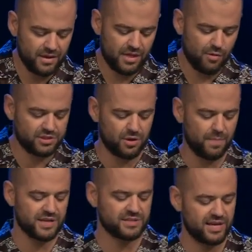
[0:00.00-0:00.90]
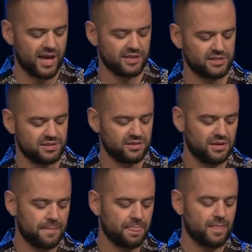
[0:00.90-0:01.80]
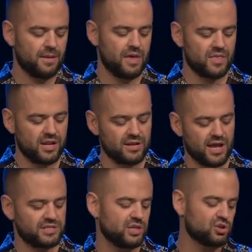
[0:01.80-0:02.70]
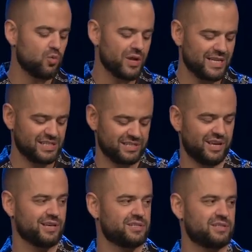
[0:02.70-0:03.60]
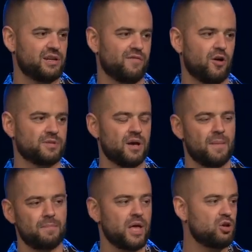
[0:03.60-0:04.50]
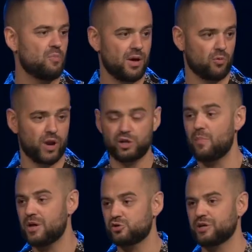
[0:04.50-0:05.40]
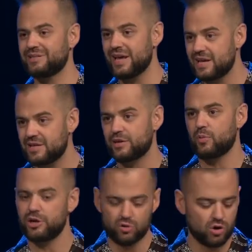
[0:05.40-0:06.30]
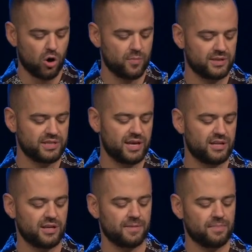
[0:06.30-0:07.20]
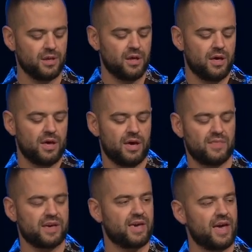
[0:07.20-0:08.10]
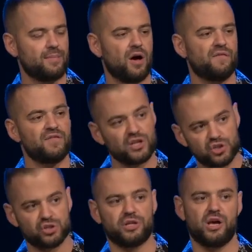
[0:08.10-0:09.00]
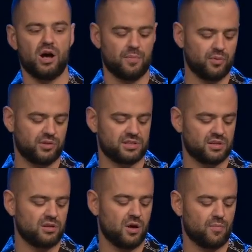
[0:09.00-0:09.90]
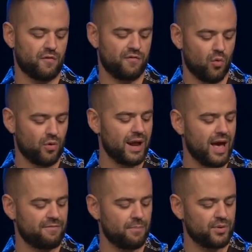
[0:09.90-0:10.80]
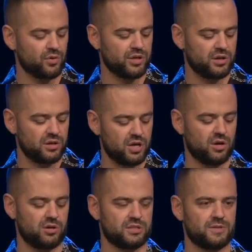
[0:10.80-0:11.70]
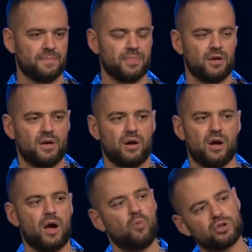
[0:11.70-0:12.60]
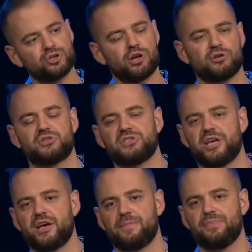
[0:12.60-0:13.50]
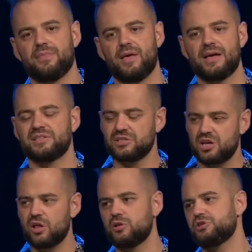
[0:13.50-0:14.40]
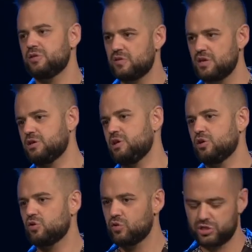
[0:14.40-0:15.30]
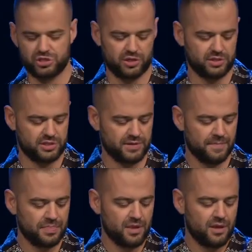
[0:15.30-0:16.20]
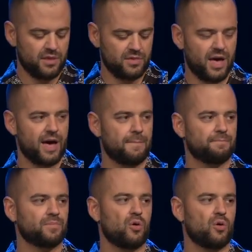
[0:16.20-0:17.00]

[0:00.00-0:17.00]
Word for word: That was their best guess. And then in nineteen twenty-six, they developed radiometric dating, like radiocarbon dating, and they came eventually up with this number, four and a half billion years. I want you to understand, as intelligent thinking Christians, that